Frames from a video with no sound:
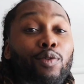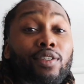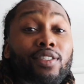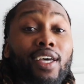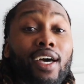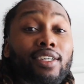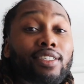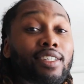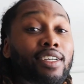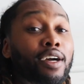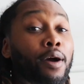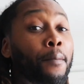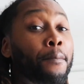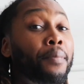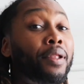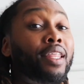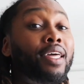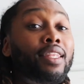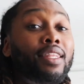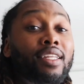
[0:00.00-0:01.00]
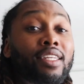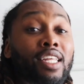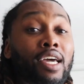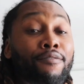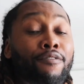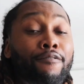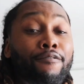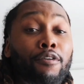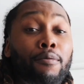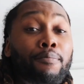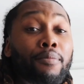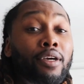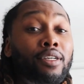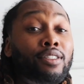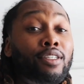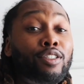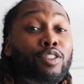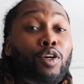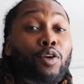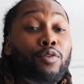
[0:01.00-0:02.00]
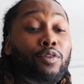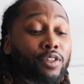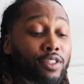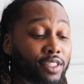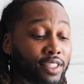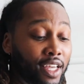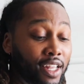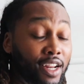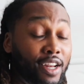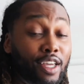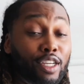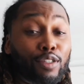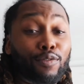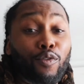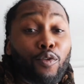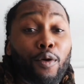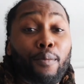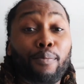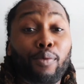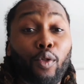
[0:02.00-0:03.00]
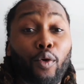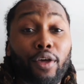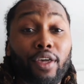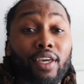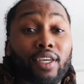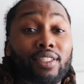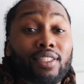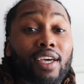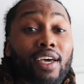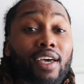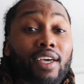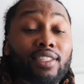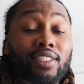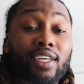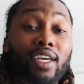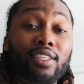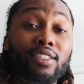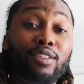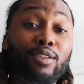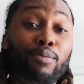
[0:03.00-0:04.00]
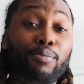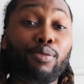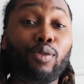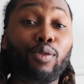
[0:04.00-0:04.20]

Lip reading: code is actually completely different for business owners than it is for employees. See, as an